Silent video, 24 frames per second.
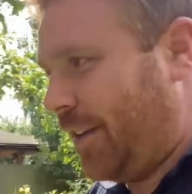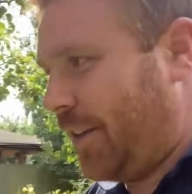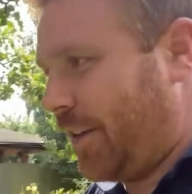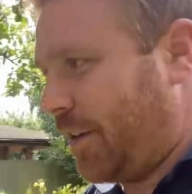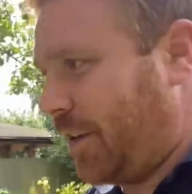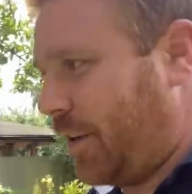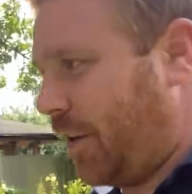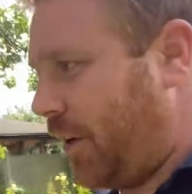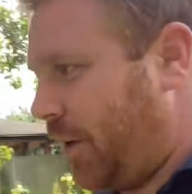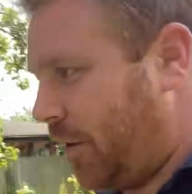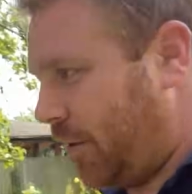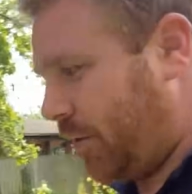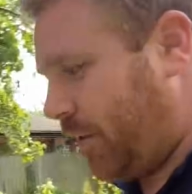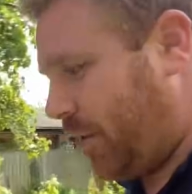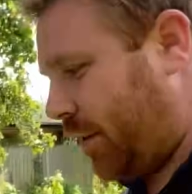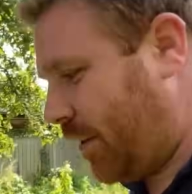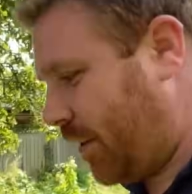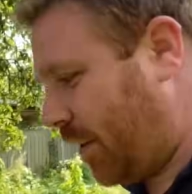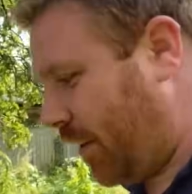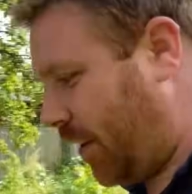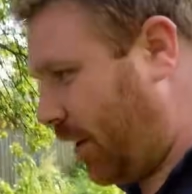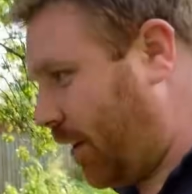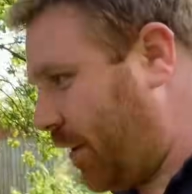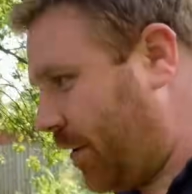that gardens
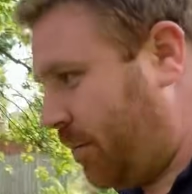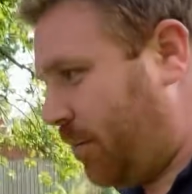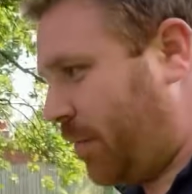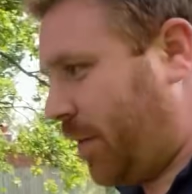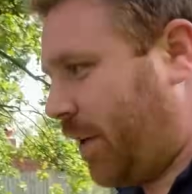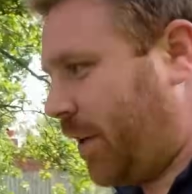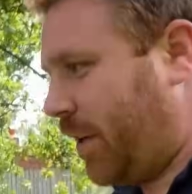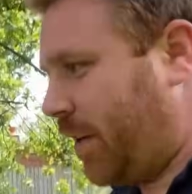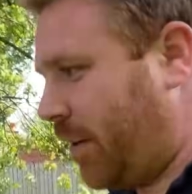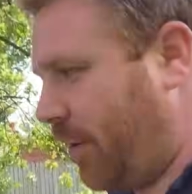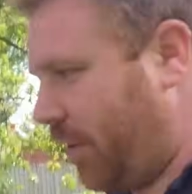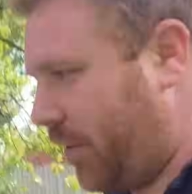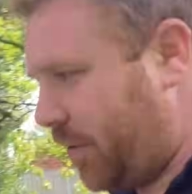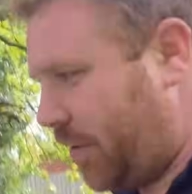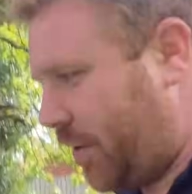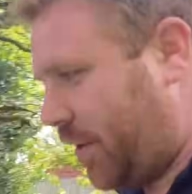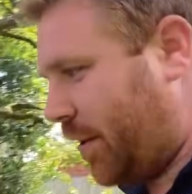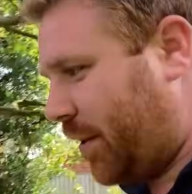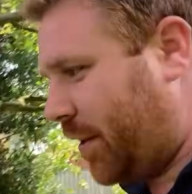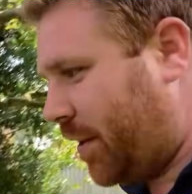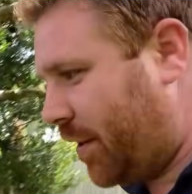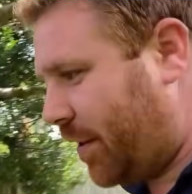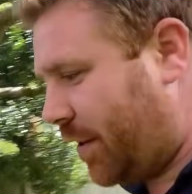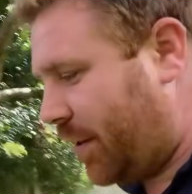this garden,
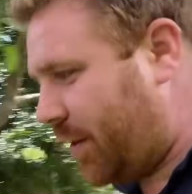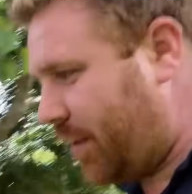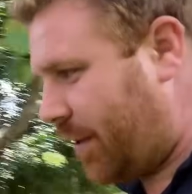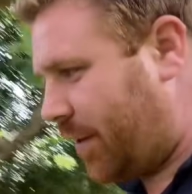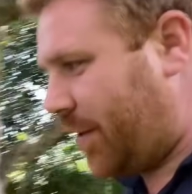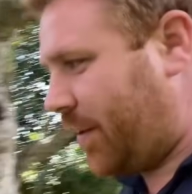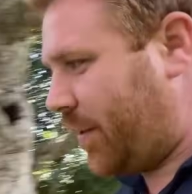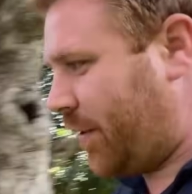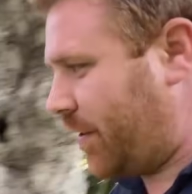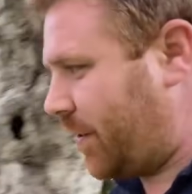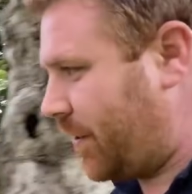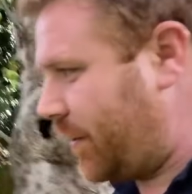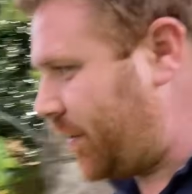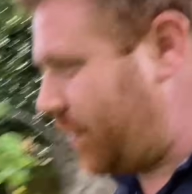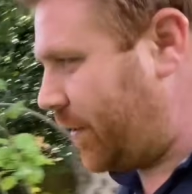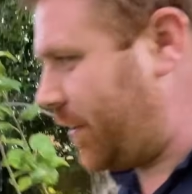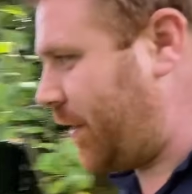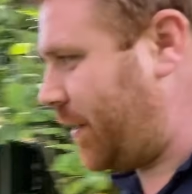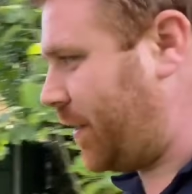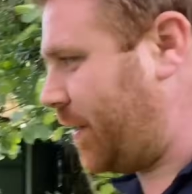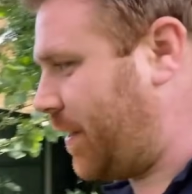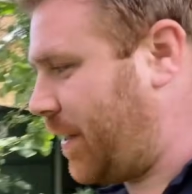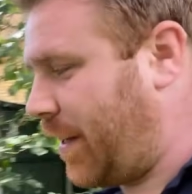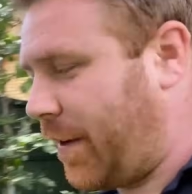because
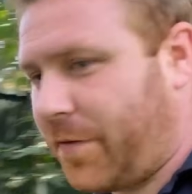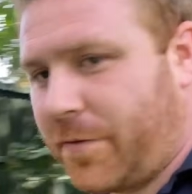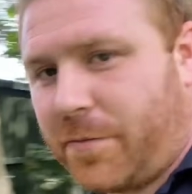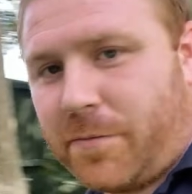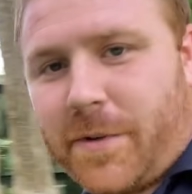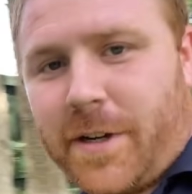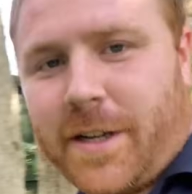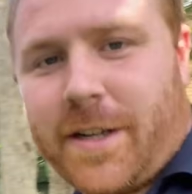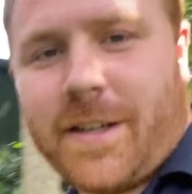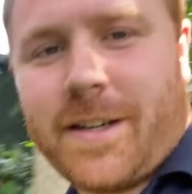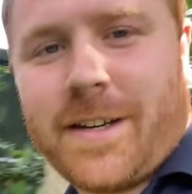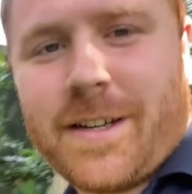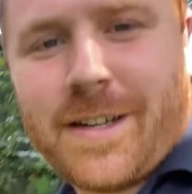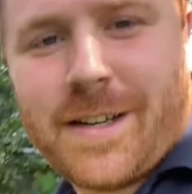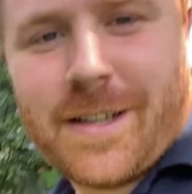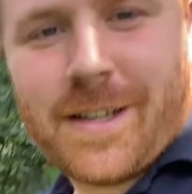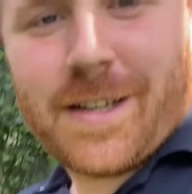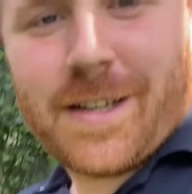she's left me